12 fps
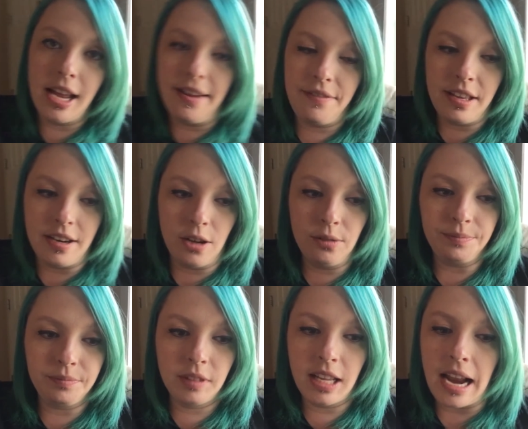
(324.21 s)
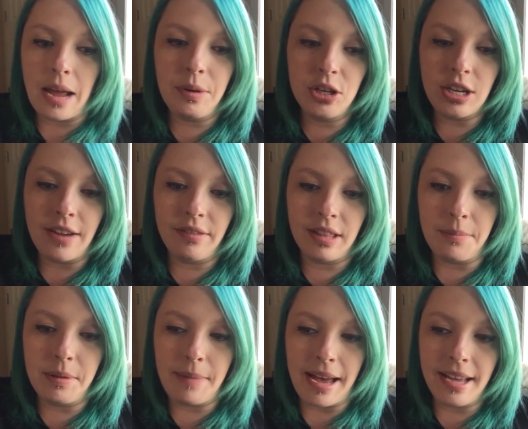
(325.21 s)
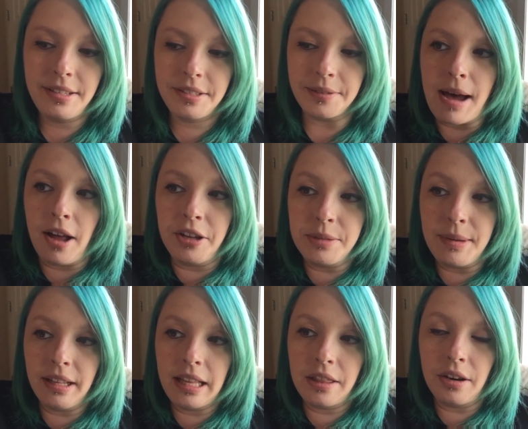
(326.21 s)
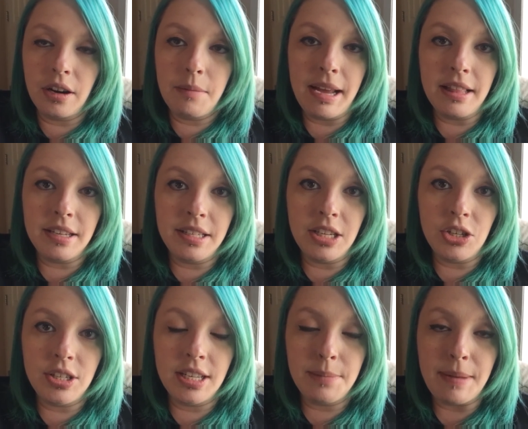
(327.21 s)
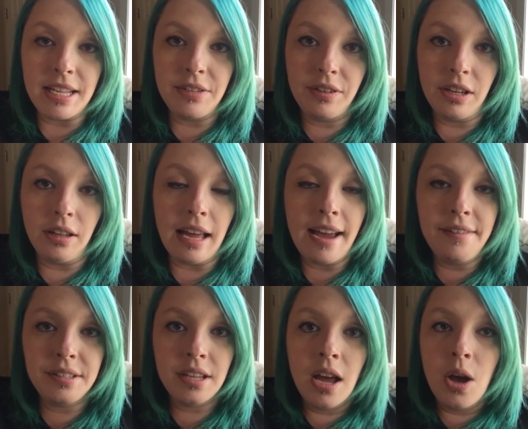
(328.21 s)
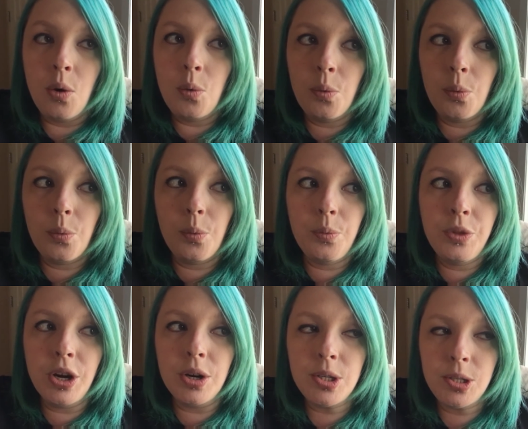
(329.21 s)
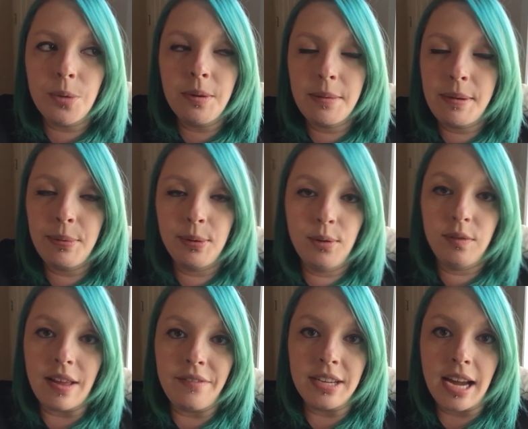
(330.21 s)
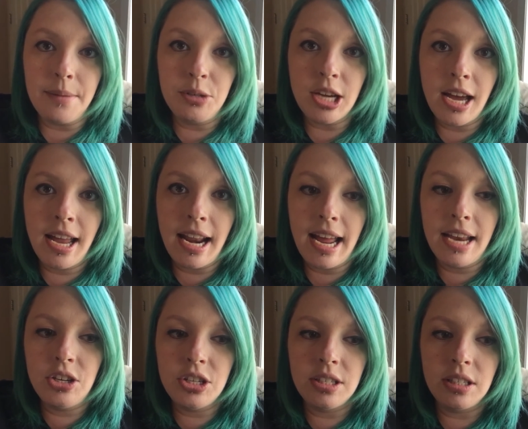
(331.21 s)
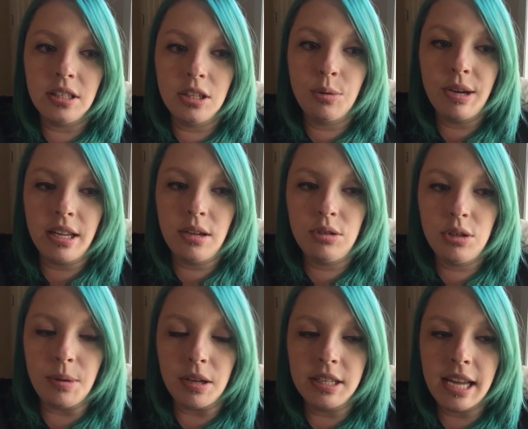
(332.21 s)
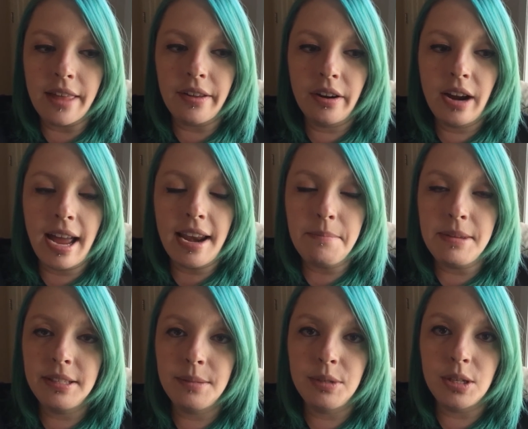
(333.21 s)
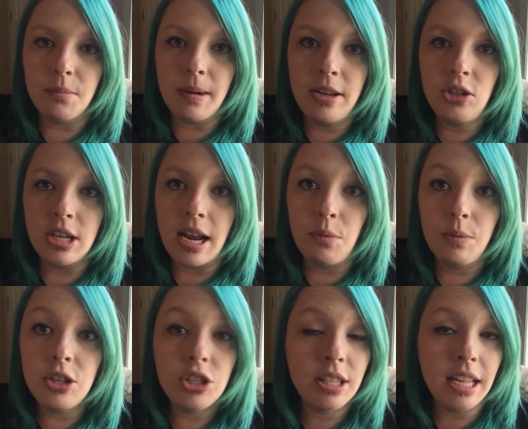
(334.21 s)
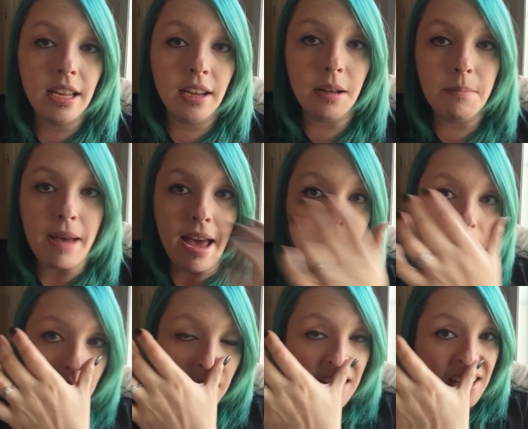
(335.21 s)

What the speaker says: If they don't, then I wish them the best. Ultimately, they're gonna make the decision that's best for their lives. There are so many people who've left Time Shot and just quit YouTube altogether, and I miss them so much, and I wish that they could come back.